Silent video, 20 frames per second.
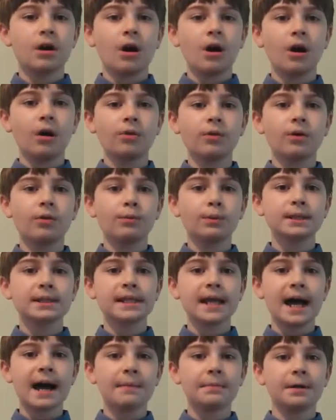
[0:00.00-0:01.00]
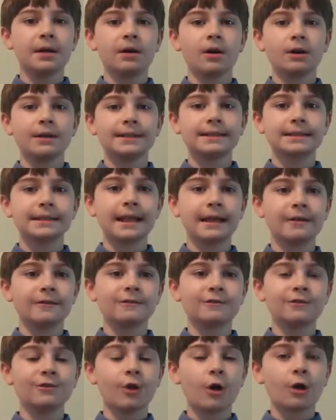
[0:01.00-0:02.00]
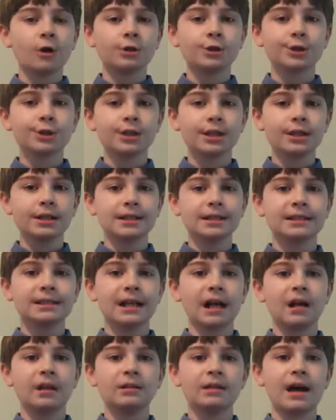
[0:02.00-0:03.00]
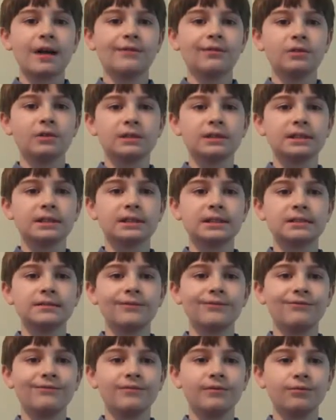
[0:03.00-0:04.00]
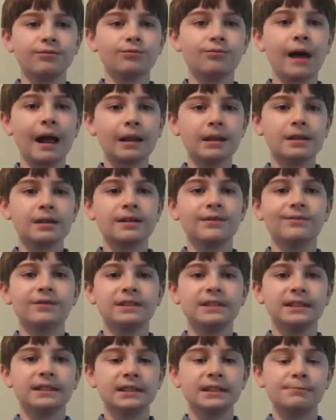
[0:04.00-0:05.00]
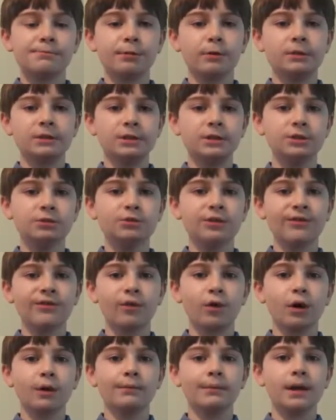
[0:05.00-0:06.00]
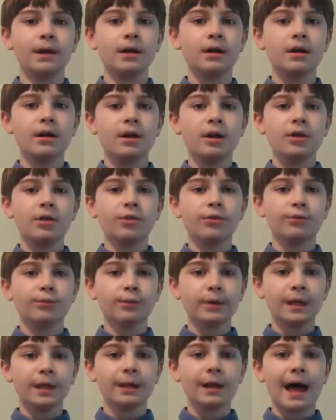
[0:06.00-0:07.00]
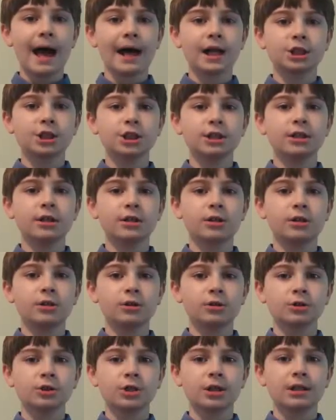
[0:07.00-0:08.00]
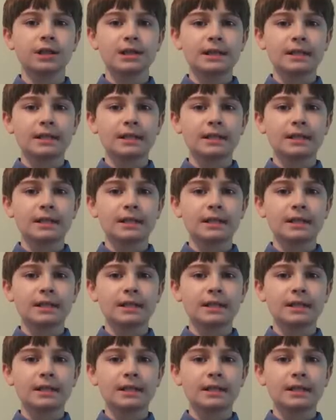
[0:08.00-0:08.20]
Although what's happening on scales larger than the cell level is relatively simple and uniform, the real action occurs on the